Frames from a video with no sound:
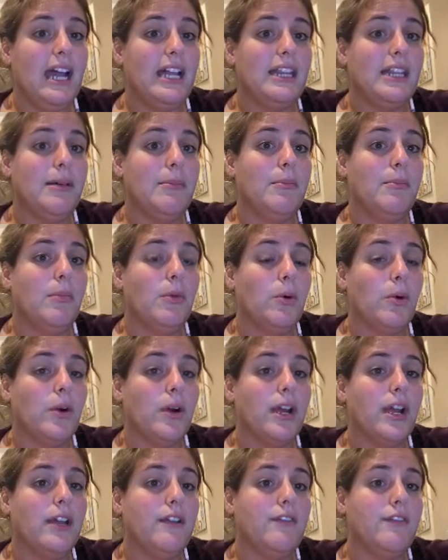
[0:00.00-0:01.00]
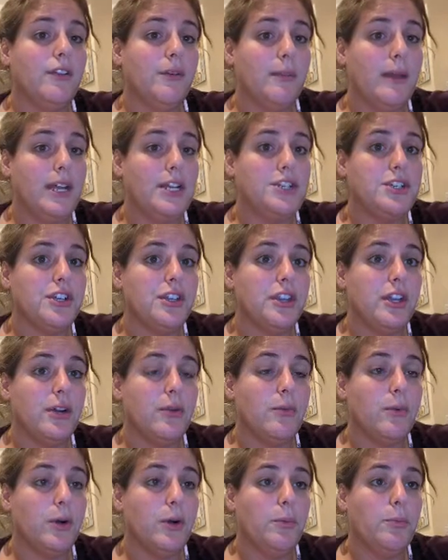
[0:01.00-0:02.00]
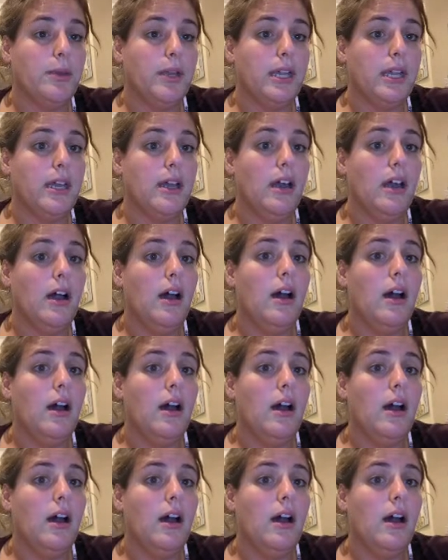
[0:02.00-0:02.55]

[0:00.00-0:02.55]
and the more information there will be